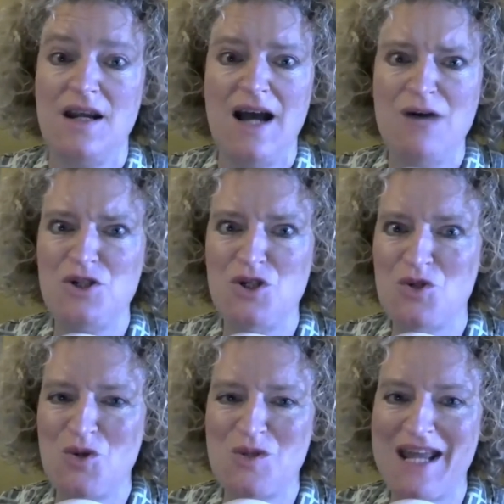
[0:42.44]
how did you
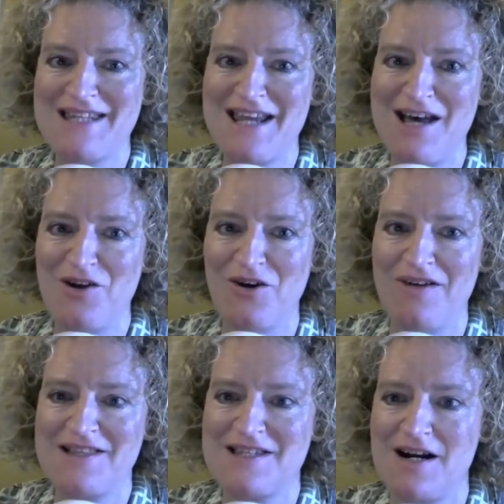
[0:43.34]
two to get together
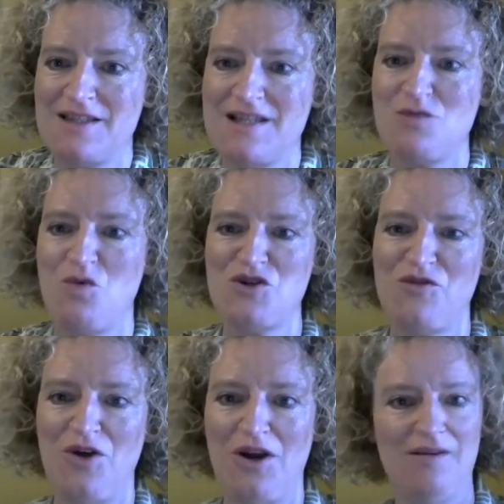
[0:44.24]
and start this
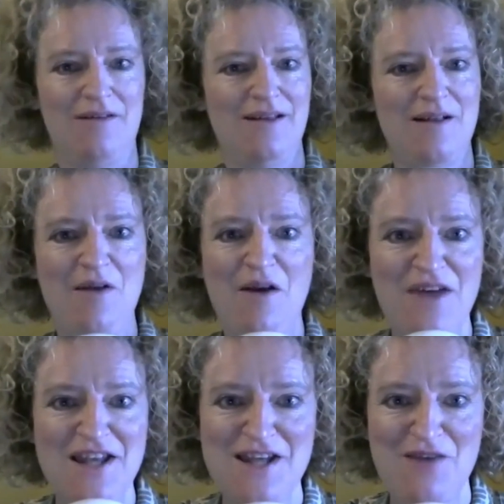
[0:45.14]
wonderful
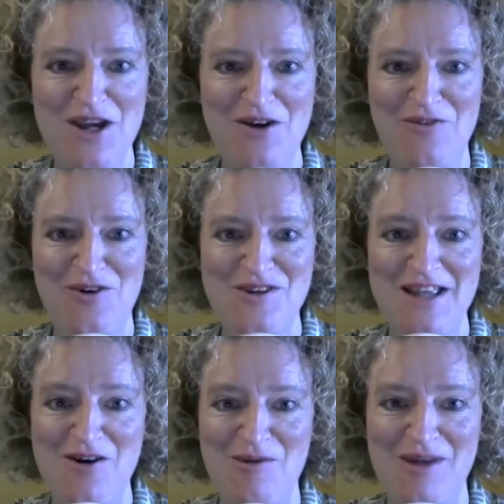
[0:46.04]
event every year for us in
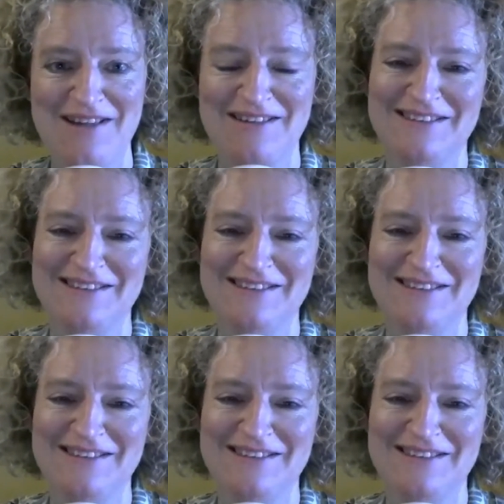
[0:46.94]
Galway?